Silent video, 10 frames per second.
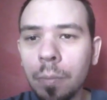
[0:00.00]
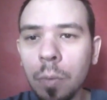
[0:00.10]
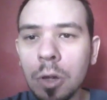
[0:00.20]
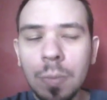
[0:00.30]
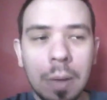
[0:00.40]

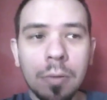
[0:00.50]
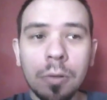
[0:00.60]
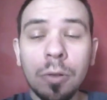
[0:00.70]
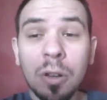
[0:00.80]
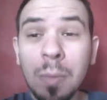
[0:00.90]
which people
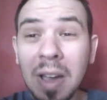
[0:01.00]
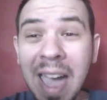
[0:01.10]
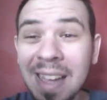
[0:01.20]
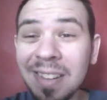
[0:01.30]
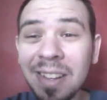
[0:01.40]
are talking about
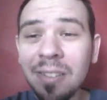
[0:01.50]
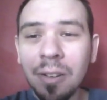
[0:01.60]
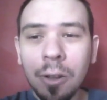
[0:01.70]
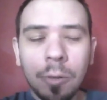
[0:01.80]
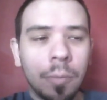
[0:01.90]
Candid
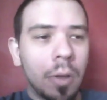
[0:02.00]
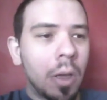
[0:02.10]
a lot,